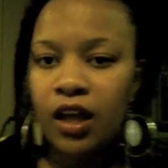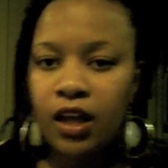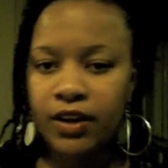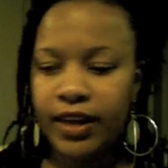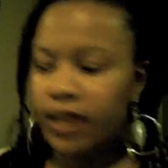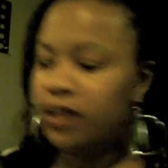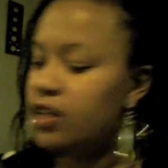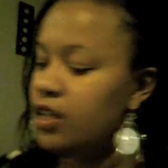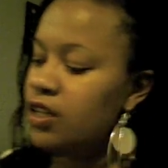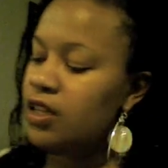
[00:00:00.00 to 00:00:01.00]
Okay.
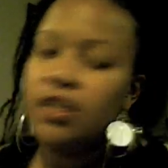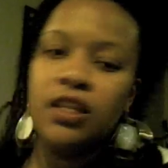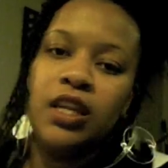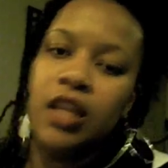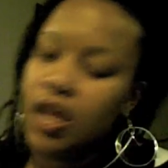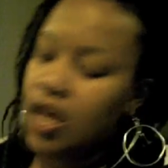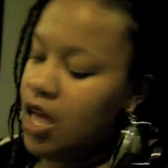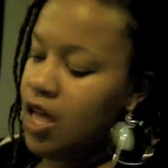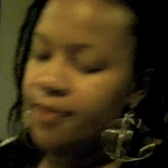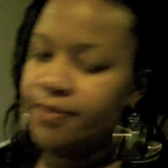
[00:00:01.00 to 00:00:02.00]

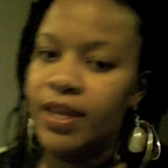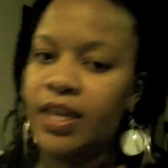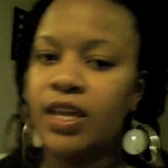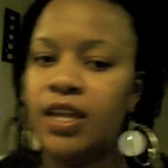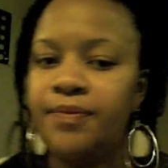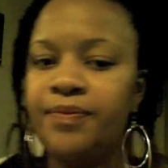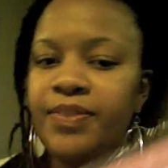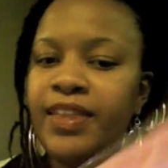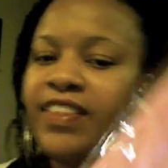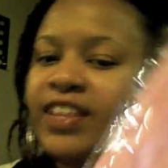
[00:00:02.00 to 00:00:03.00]

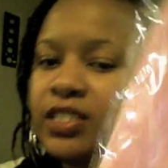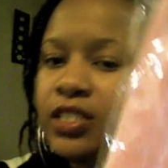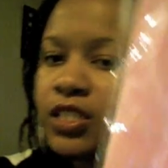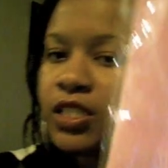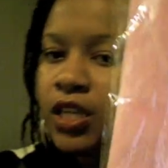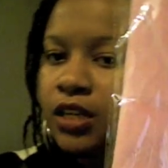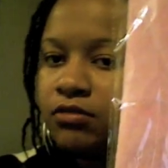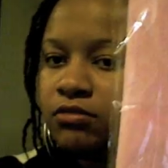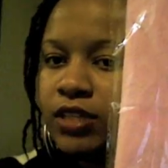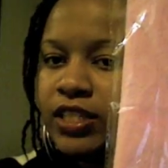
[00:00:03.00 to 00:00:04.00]
Now this
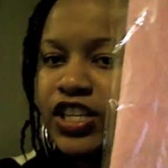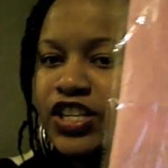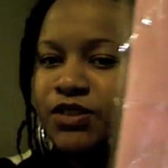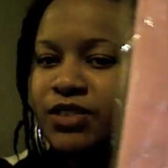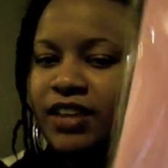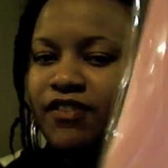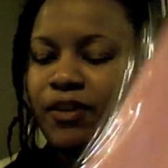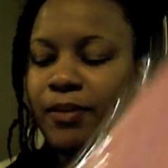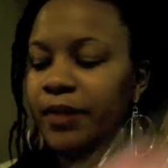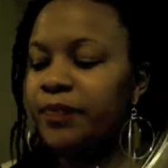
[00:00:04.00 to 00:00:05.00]
is a new thing
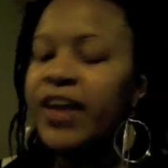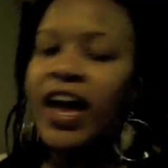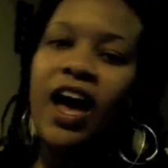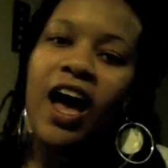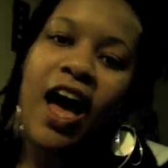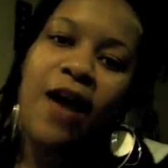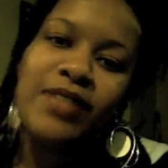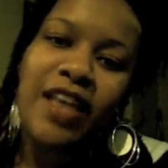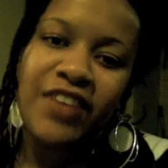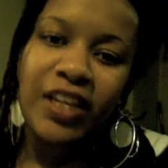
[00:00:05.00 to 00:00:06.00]
for me. I was
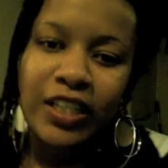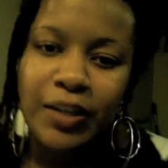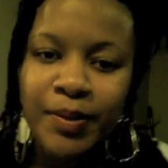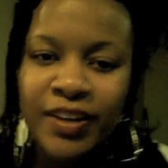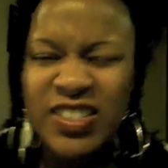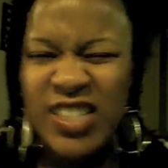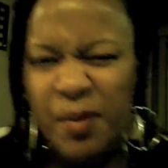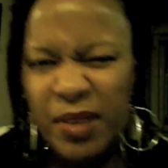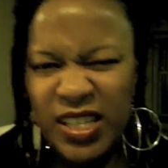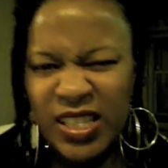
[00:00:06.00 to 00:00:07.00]
having a little bit of
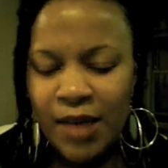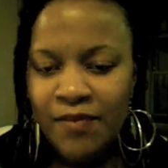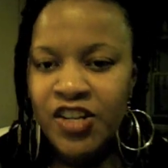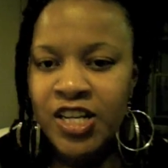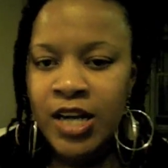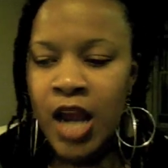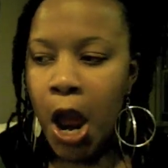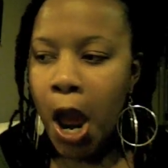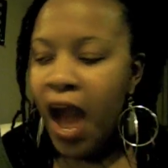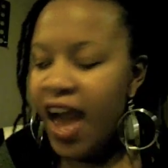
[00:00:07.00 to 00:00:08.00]
stomach discomfort,
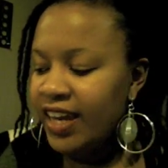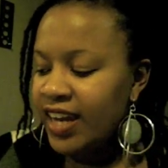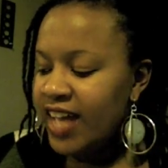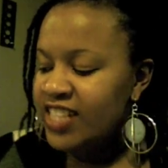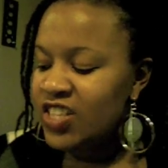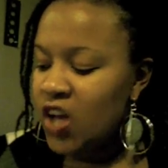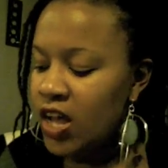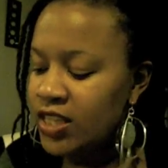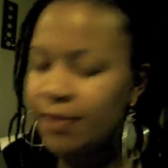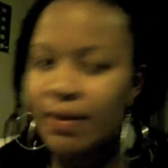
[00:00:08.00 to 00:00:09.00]
and I
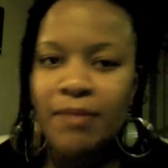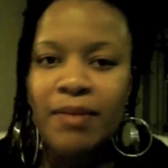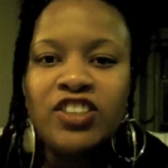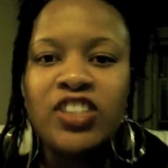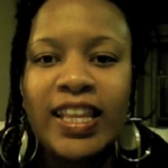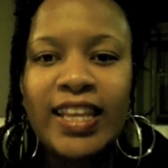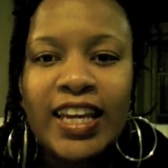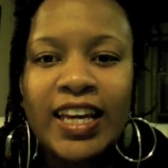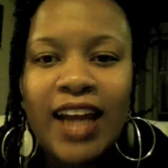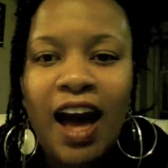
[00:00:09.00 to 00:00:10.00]
saw somebody mention that they
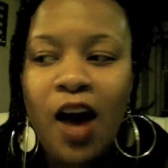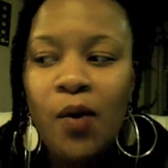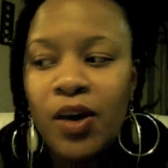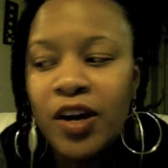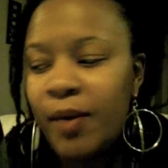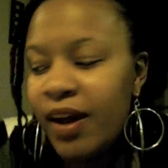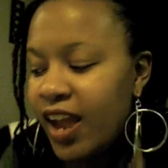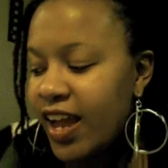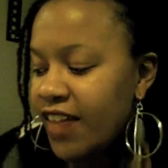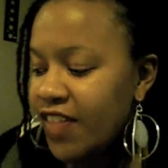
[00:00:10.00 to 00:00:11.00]
could get a hot water bottle.
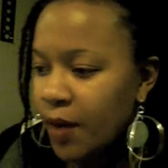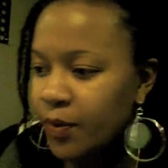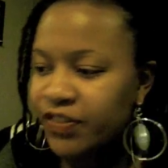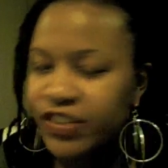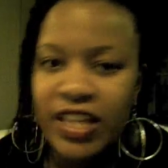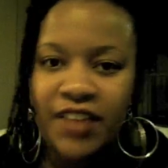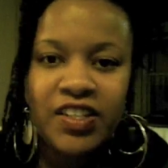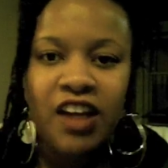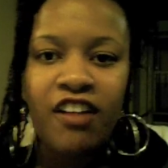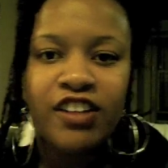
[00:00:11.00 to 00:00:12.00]
I got that one for
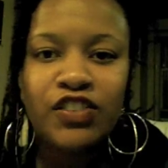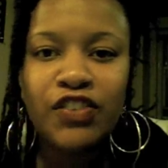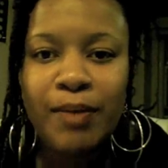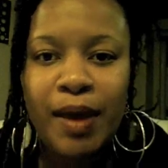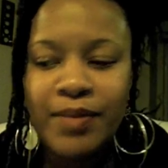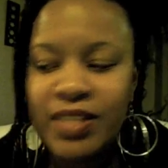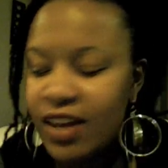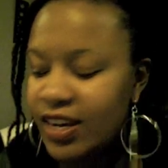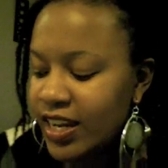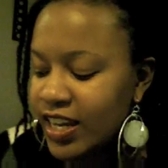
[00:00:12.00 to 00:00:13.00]
$7 from
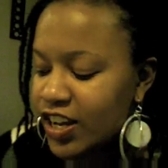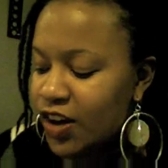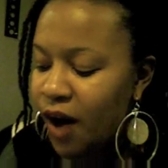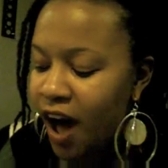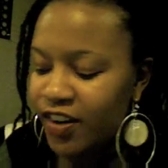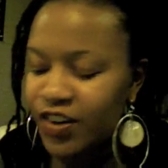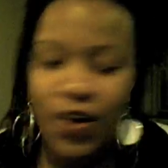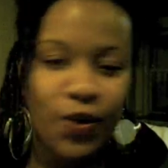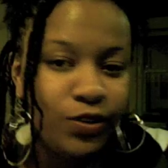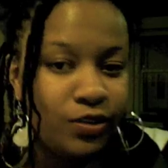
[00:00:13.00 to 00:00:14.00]
Amazon, and it can go hot or
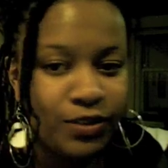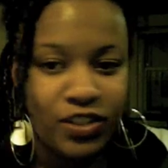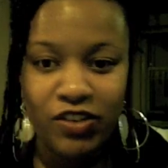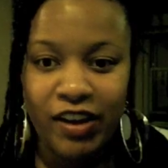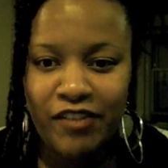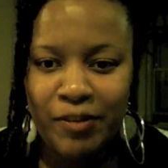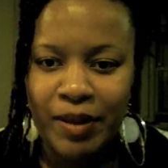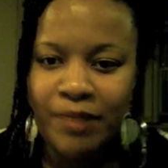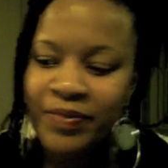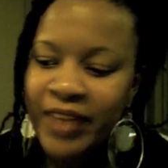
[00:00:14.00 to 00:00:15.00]
cold, which is great for
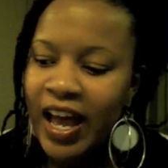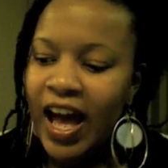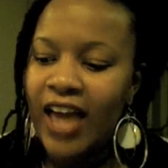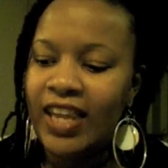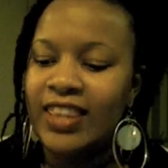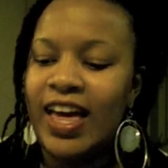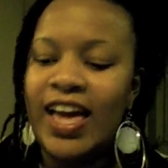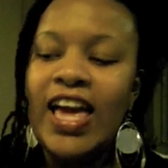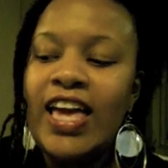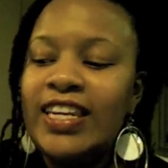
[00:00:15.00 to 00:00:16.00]
me. I like
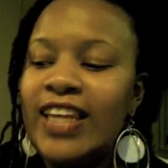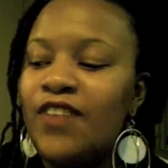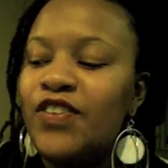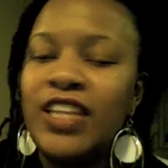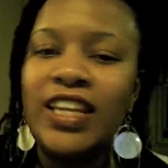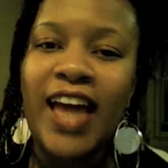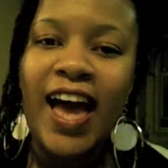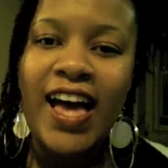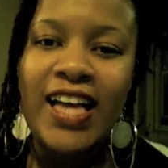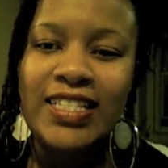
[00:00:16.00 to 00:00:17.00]
that. Now for the
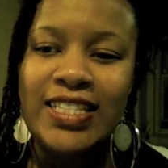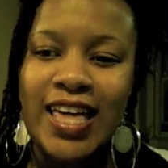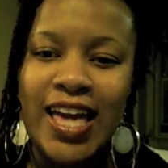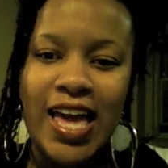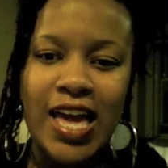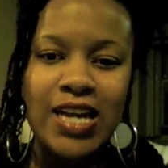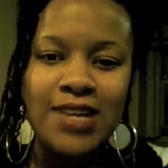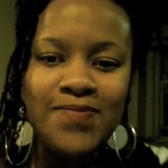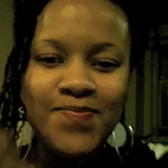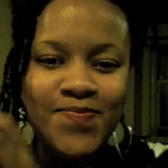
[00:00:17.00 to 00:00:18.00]
last
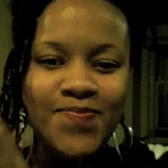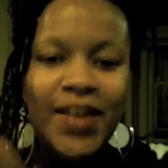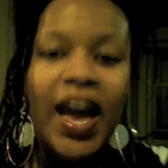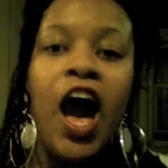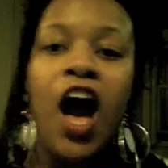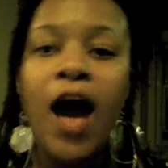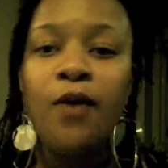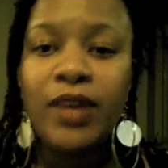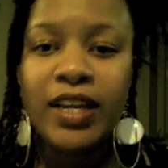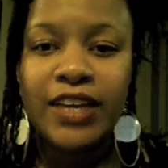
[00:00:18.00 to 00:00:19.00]
thing, I
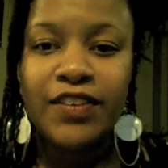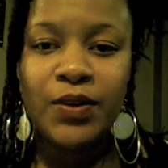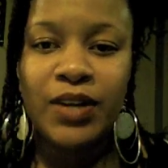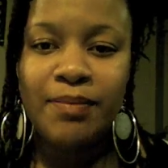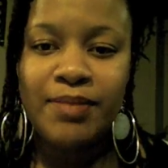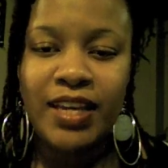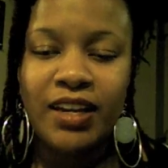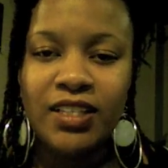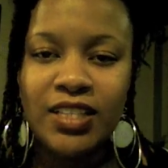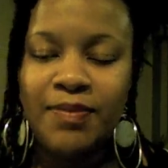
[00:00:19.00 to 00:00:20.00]
want to give you an update
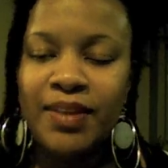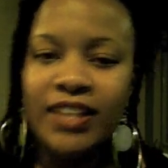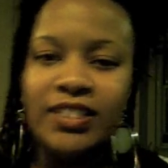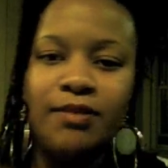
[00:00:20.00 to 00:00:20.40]
on something else.